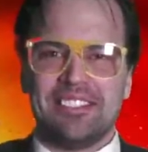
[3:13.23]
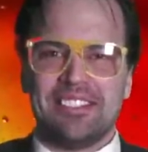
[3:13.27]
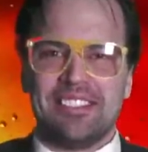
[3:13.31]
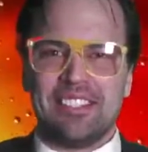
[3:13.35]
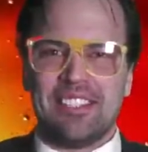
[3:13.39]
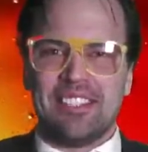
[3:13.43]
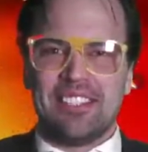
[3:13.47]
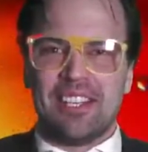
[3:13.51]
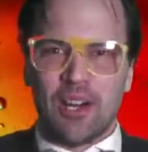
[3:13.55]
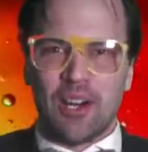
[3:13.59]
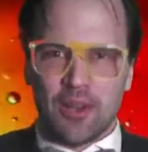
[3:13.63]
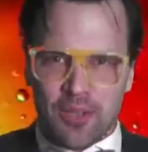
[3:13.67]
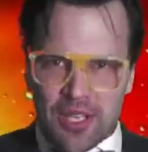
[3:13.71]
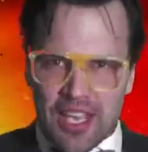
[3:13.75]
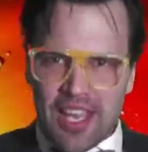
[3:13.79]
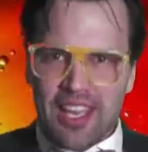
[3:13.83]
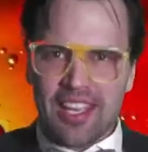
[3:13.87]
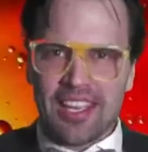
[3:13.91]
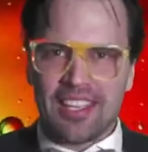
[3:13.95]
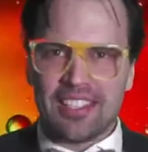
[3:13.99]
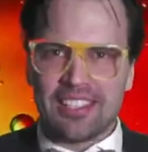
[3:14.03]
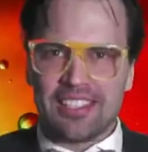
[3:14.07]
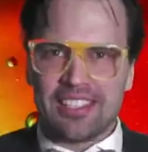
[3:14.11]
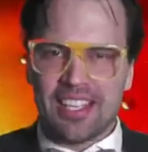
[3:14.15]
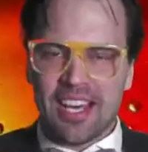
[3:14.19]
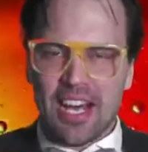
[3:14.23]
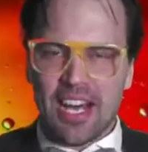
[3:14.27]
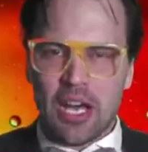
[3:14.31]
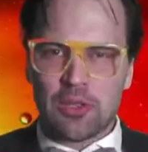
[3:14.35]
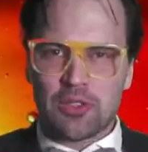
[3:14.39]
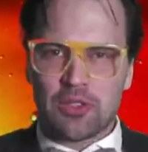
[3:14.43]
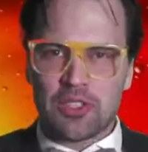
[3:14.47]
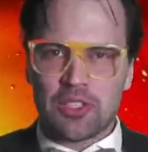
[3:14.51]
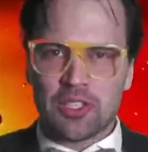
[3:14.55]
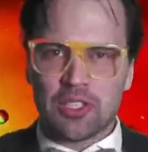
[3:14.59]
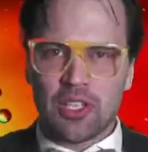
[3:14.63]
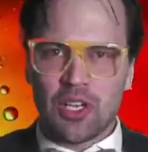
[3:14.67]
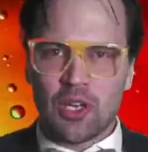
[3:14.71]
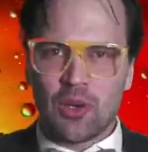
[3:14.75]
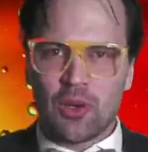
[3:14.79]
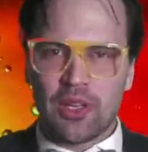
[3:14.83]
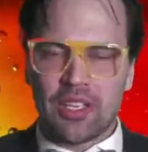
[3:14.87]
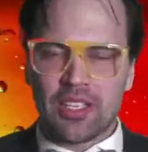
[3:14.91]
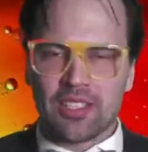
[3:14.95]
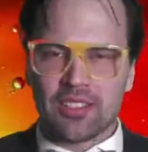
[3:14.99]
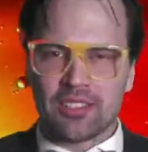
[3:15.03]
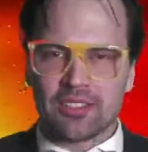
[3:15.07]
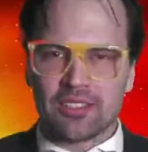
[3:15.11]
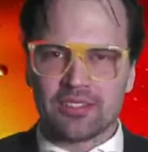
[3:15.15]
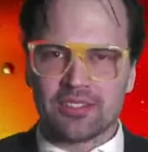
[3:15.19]
Okay, how's it
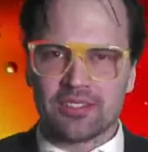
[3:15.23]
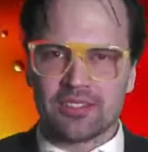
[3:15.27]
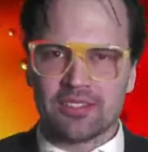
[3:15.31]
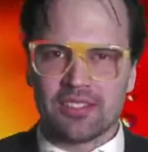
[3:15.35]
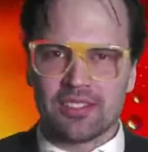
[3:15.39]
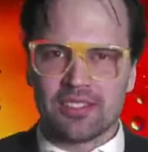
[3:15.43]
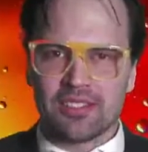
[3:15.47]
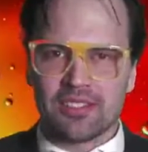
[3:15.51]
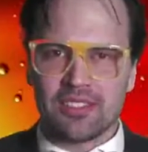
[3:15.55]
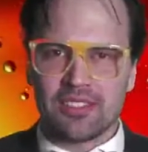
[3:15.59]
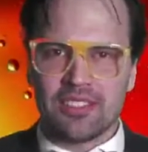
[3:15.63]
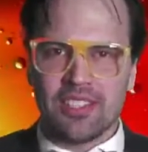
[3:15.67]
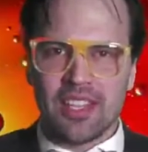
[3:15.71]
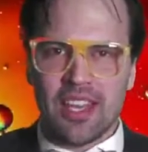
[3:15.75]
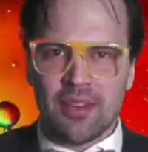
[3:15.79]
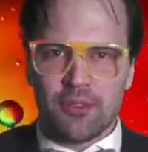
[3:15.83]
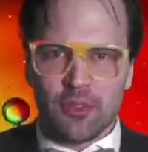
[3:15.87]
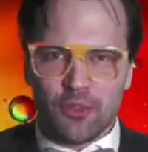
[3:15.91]
going? Have